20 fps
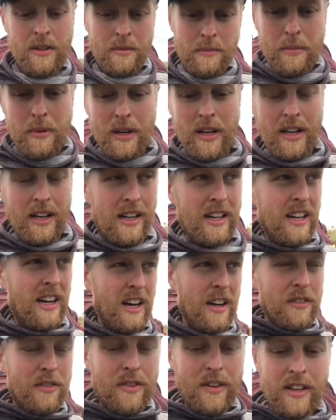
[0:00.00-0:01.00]
but
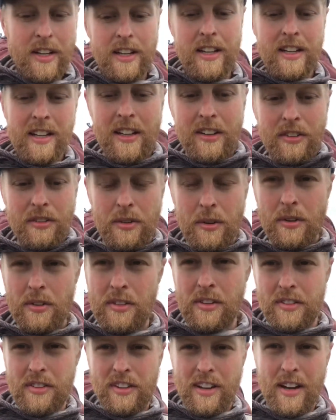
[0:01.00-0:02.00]
hopefully it sorts
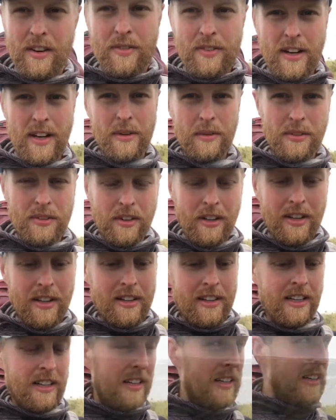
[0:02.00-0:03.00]
itself out soon